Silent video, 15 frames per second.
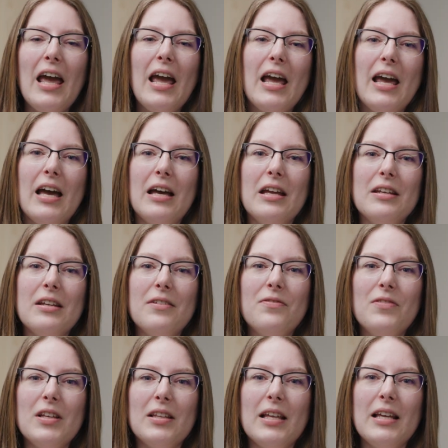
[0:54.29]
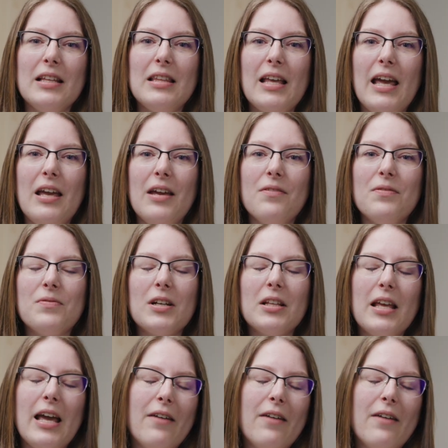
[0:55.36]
and feel like they really